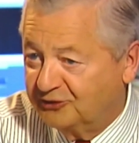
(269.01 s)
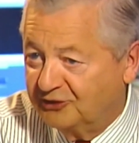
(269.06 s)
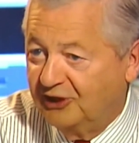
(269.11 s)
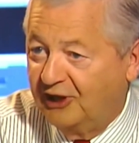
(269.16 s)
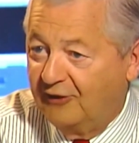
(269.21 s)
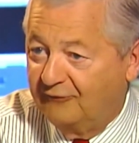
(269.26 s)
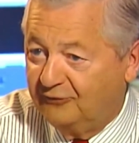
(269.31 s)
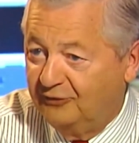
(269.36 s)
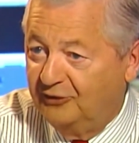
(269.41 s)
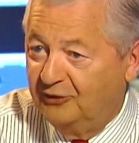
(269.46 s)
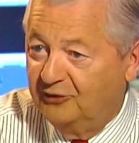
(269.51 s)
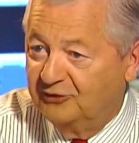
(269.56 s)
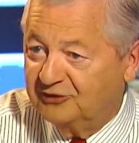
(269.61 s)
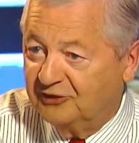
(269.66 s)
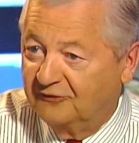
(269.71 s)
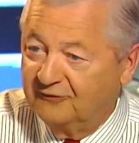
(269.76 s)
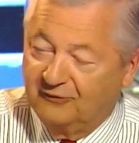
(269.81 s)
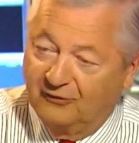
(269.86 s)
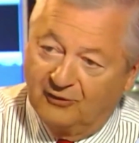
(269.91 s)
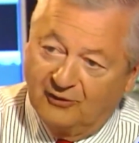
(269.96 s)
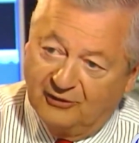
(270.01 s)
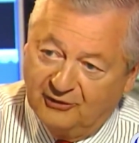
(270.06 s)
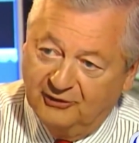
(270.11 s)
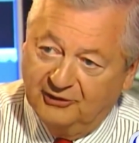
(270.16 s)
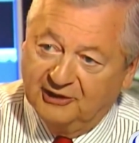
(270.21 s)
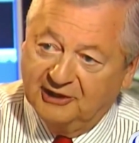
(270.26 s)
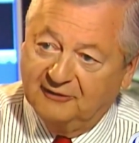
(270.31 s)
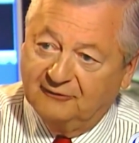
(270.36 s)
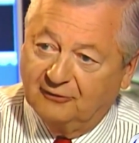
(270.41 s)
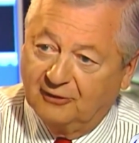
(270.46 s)
at
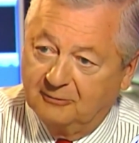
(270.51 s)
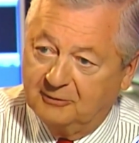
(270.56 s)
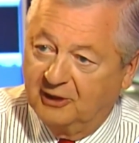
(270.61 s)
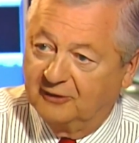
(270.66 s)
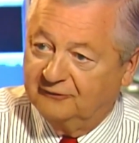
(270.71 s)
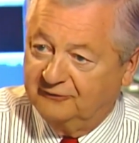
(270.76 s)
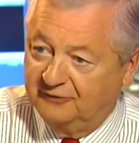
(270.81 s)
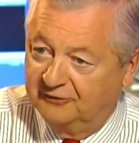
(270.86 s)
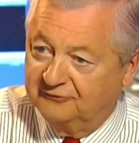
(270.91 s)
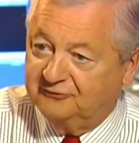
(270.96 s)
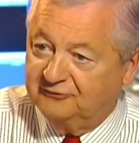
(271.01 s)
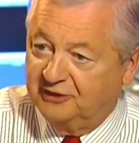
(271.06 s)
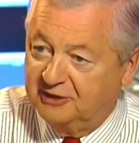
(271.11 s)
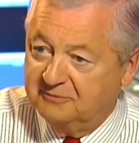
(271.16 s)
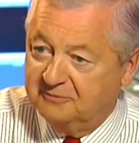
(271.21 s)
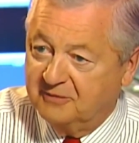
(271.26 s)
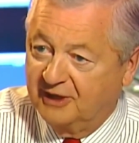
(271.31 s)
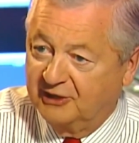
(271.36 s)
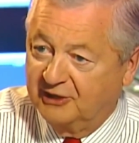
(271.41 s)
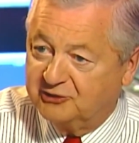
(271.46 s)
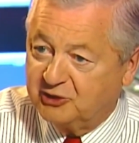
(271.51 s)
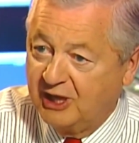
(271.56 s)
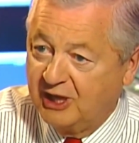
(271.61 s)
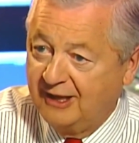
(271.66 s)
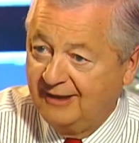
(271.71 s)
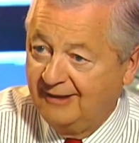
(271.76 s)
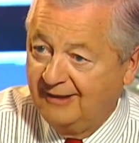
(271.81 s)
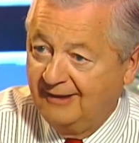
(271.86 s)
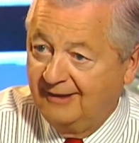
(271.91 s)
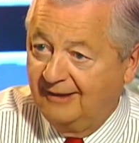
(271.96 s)
localsyr.com. It's right on the
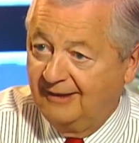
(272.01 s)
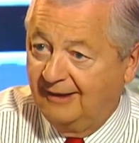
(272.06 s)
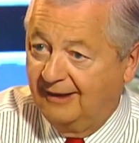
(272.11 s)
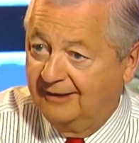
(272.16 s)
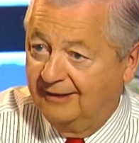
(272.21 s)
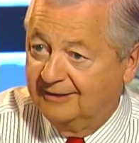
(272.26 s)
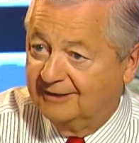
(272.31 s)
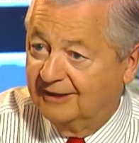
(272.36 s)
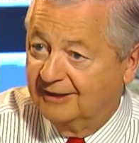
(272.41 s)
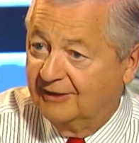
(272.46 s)
homepage.